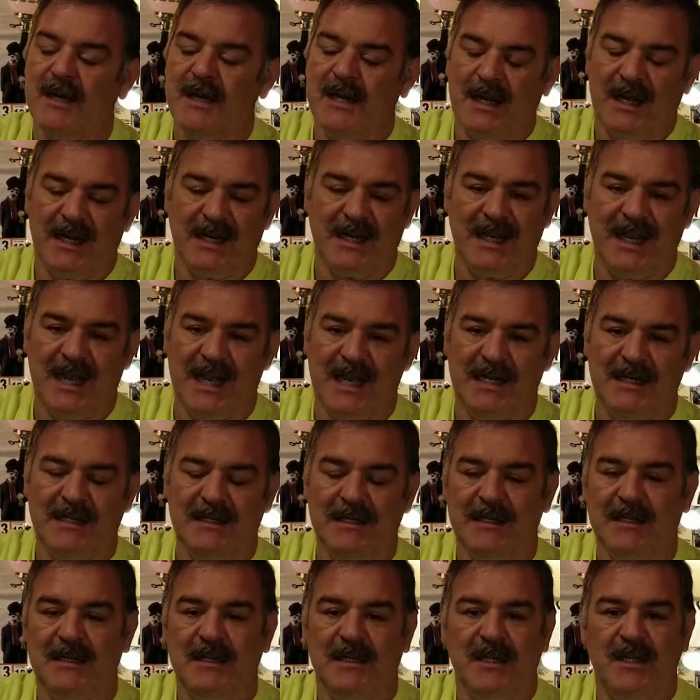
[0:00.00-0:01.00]
Again,
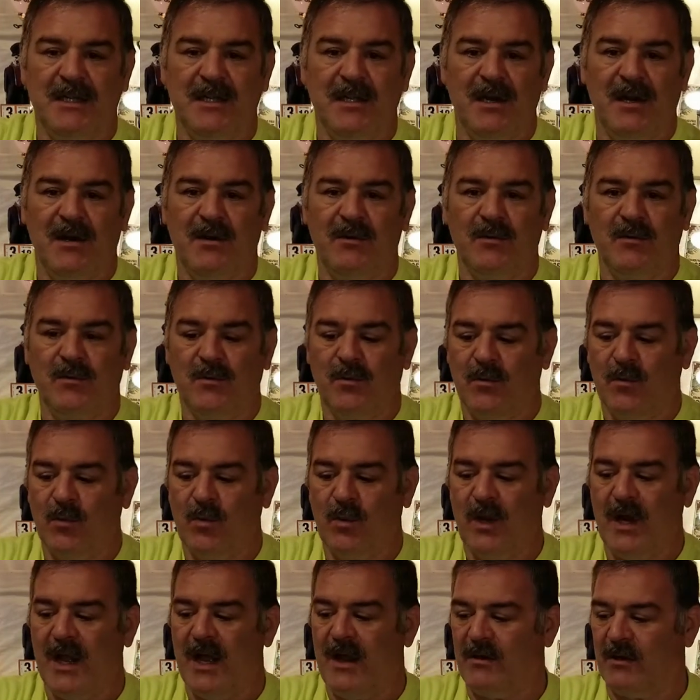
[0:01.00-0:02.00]
you know, we're
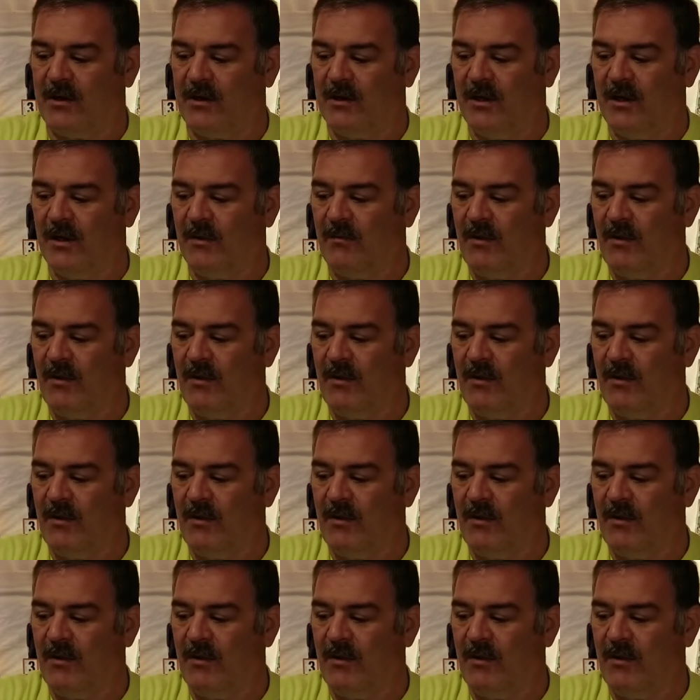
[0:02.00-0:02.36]
not going to